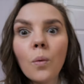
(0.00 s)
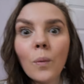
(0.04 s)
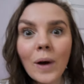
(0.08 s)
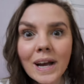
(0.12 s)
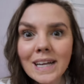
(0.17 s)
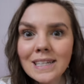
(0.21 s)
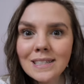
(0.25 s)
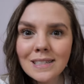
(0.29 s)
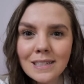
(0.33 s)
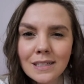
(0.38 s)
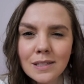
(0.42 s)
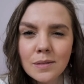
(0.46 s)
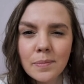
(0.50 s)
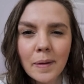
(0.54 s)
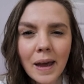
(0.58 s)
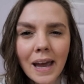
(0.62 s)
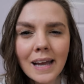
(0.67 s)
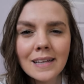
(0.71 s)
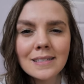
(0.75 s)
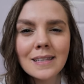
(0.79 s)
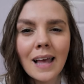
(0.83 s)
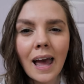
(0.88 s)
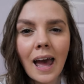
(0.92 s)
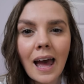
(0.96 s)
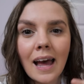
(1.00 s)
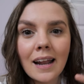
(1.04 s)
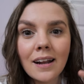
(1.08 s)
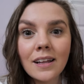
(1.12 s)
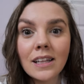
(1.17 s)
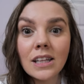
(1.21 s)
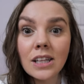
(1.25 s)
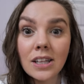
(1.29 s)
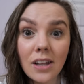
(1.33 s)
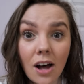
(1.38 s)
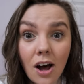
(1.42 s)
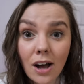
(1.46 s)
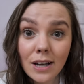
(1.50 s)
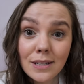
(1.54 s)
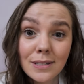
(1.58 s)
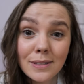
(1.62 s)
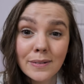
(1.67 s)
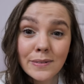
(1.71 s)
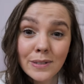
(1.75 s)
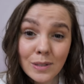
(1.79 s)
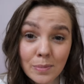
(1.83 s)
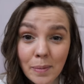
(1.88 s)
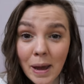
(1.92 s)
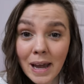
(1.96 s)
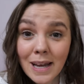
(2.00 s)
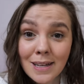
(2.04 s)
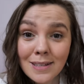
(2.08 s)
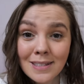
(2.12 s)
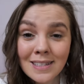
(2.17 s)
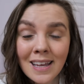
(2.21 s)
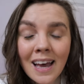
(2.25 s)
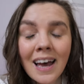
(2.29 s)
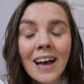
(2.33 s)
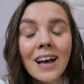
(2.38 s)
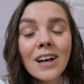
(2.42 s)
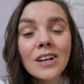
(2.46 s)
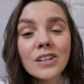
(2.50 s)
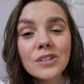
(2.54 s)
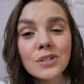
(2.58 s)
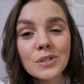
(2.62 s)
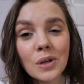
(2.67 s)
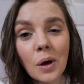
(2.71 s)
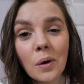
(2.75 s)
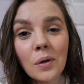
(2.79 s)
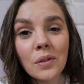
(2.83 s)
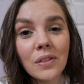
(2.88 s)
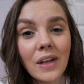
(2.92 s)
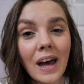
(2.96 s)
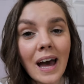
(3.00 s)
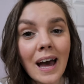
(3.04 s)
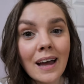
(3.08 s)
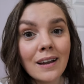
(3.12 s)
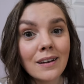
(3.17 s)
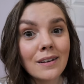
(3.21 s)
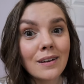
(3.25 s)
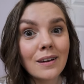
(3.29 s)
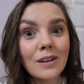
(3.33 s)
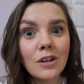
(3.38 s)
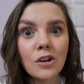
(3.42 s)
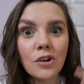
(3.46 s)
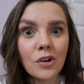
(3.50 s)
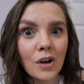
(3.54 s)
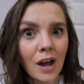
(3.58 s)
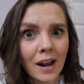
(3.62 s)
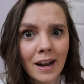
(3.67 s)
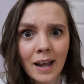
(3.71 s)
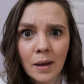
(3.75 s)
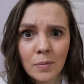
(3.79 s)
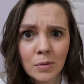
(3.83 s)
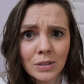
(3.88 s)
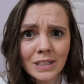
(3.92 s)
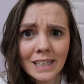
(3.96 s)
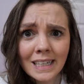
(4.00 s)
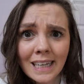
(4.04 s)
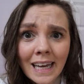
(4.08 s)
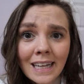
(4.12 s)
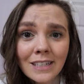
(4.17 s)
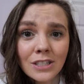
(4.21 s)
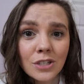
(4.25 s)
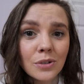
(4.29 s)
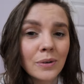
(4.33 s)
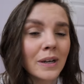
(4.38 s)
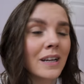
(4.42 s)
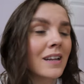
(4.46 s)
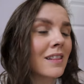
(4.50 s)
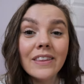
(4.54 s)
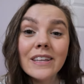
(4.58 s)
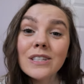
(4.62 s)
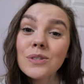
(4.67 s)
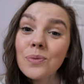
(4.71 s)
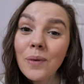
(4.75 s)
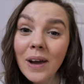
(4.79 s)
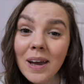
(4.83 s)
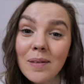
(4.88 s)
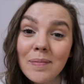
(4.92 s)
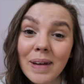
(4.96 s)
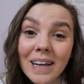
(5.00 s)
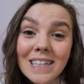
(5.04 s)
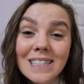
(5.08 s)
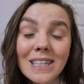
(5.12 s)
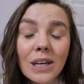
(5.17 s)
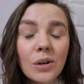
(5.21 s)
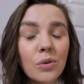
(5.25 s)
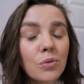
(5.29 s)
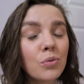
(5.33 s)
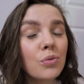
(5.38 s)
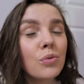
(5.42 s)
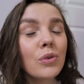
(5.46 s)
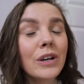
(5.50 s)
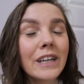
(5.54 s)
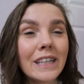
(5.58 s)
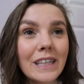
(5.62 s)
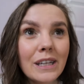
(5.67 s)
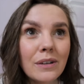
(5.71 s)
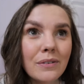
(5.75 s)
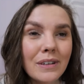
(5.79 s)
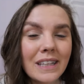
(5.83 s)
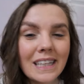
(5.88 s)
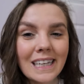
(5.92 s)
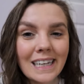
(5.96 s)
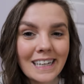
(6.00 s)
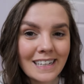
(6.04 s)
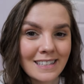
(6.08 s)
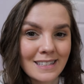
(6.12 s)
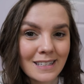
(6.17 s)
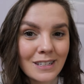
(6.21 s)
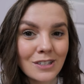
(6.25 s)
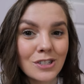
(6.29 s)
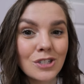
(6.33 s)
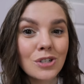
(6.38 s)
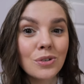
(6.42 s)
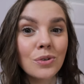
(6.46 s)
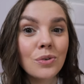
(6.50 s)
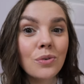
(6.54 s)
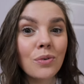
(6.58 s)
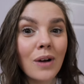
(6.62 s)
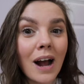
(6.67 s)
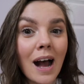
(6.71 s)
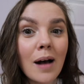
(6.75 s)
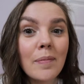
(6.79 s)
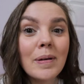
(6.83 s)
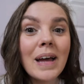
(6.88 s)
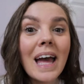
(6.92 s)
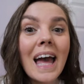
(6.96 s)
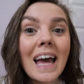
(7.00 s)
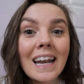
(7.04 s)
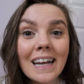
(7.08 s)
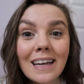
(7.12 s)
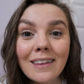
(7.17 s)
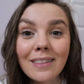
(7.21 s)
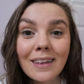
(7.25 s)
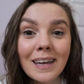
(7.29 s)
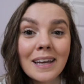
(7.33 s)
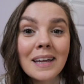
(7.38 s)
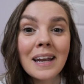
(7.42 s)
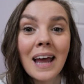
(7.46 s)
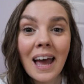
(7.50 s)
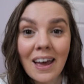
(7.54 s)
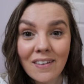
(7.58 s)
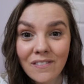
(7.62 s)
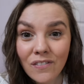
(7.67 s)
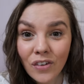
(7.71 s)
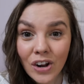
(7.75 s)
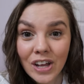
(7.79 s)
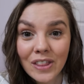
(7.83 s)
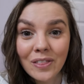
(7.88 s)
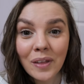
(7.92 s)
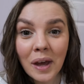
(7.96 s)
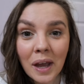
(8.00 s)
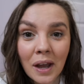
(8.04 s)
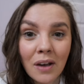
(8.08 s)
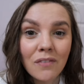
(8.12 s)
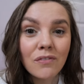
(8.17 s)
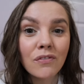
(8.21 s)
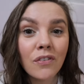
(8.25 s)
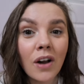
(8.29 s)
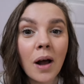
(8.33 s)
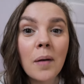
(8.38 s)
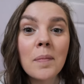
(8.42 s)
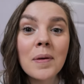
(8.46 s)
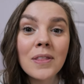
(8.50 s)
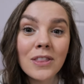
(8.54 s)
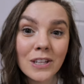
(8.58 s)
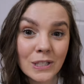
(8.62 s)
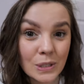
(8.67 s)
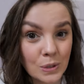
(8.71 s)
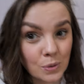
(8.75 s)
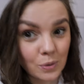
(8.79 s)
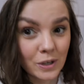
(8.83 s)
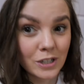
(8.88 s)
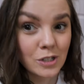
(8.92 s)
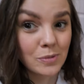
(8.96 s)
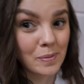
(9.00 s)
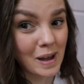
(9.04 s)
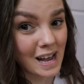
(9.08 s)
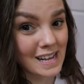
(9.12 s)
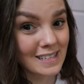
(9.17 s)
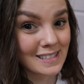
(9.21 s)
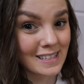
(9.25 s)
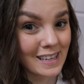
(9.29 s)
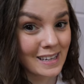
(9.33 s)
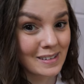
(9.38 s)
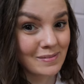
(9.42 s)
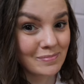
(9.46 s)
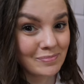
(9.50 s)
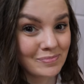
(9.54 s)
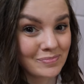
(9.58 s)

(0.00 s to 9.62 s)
wasted space and lost space so that you're not able to get to it. This way makes it really, really easy to grab anything and everything from the storage basket.